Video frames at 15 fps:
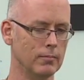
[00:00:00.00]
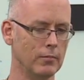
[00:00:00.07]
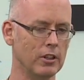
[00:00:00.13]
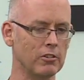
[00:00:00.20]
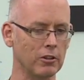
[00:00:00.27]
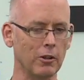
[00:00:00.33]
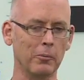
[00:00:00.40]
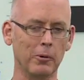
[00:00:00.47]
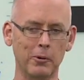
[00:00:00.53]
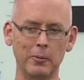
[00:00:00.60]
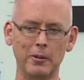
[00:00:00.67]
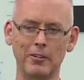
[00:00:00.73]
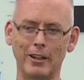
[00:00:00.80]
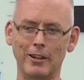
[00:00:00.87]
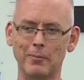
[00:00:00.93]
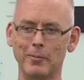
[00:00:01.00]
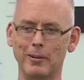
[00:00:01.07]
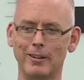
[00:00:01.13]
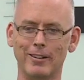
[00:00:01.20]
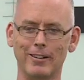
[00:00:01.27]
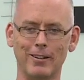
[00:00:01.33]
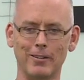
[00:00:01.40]
There's a lot more to be said,
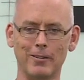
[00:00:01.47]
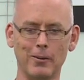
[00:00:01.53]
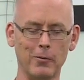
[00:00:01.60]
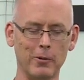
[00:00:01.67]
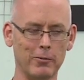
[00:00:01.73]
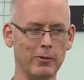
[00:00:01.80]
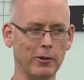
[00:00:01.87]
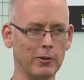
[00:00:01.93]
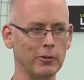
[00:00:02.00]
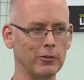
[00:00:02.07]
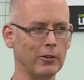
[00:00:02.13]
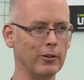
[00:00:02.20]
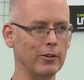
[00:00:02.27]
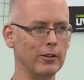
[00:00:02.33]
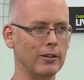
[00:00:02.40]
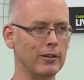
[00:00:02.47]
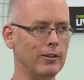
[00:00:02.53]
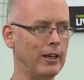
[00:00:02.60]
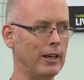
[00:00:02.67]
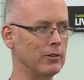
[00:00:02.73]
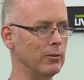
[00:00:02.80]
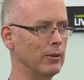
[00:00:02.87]
but I want to focus on
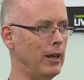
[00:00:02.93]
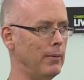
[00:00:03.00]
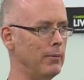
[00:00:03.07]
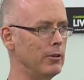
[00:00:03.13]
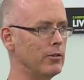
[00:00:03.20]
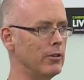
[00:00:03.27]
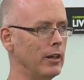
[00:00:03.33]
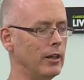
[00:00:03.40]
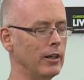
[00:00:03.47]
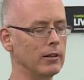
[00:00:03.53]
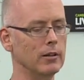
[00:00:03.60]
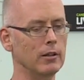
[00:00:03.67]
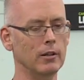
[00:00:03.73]
the actual habit training.